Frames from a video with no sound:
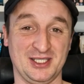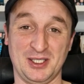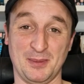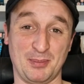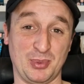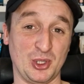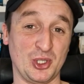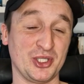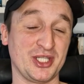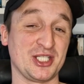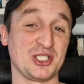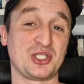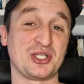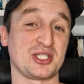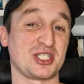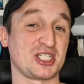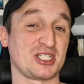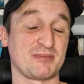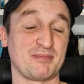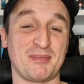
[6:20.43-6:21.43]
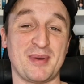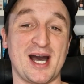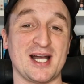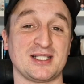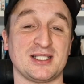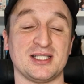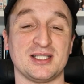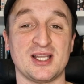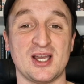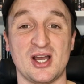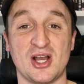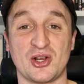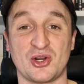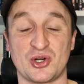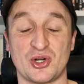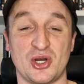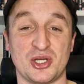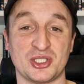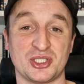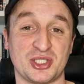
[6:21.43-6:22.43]
the blood is just spattered
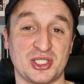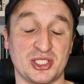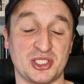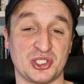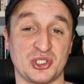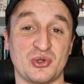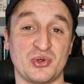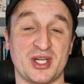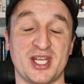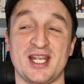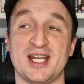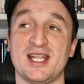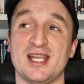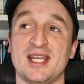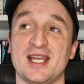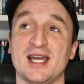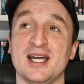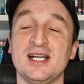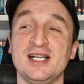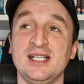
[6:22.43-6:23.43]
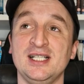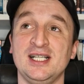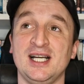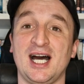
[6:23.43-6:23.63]
across the screen here.